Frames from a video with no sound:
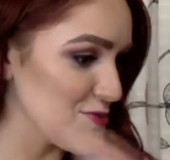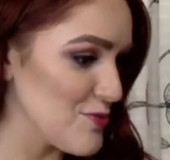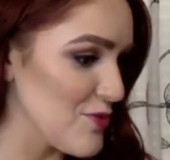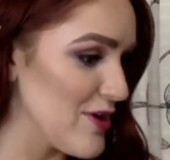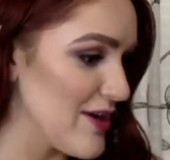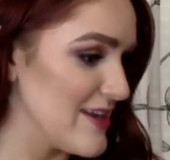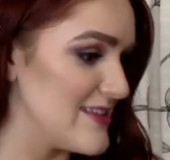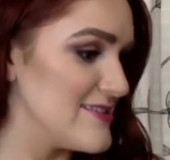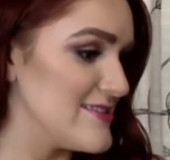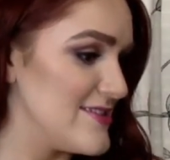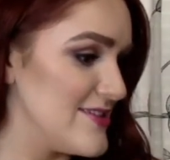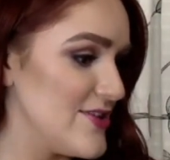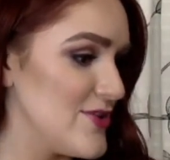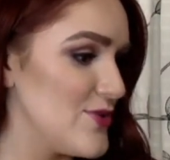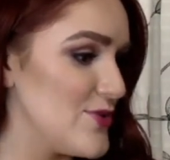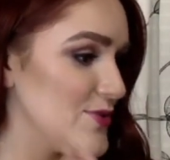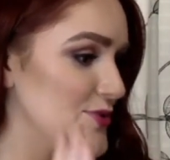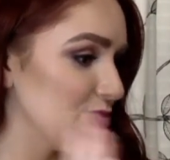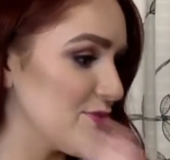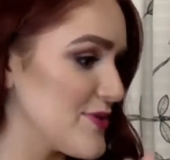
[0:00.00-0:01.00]
One,
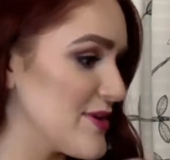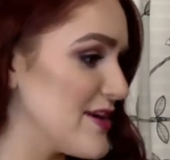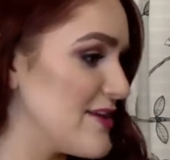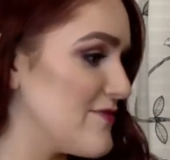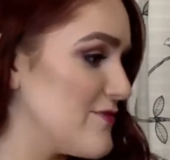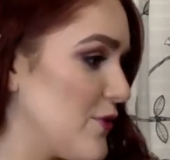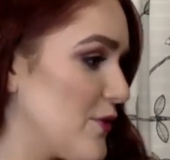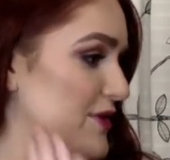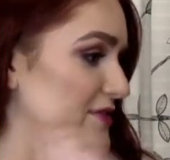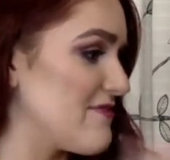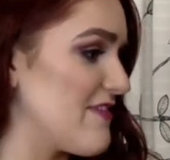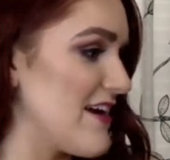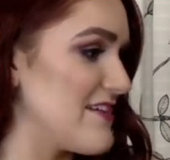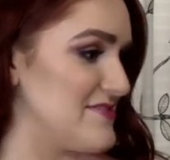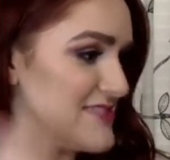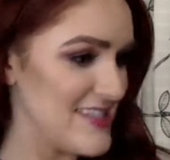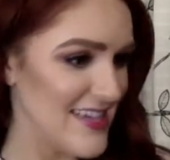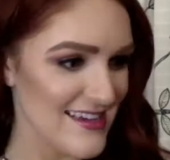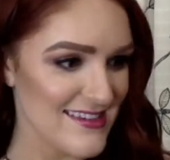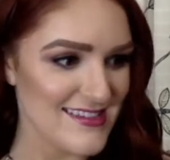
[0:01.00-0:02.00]
two, three, four,
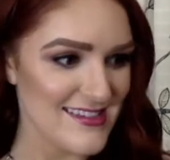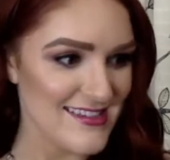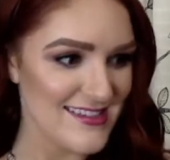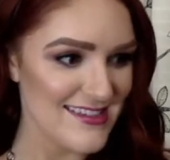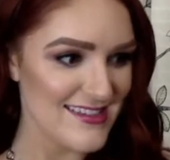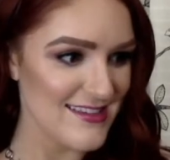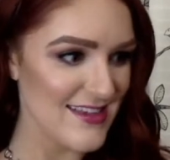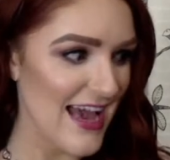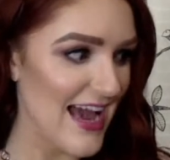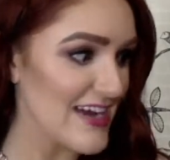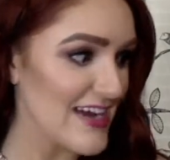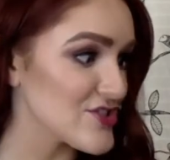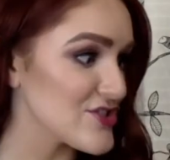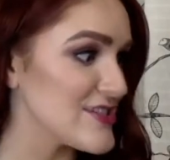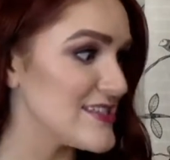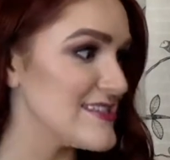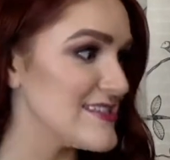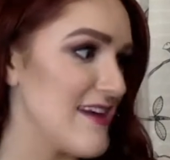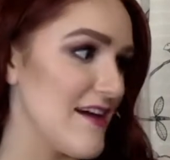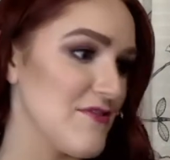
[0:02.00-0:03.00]
five, six
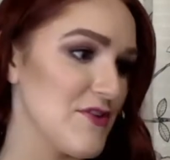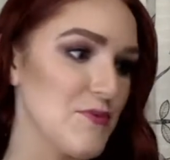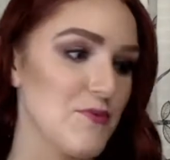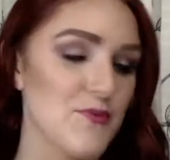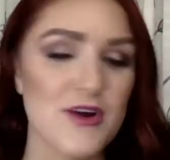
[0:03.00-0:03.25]
actually seven.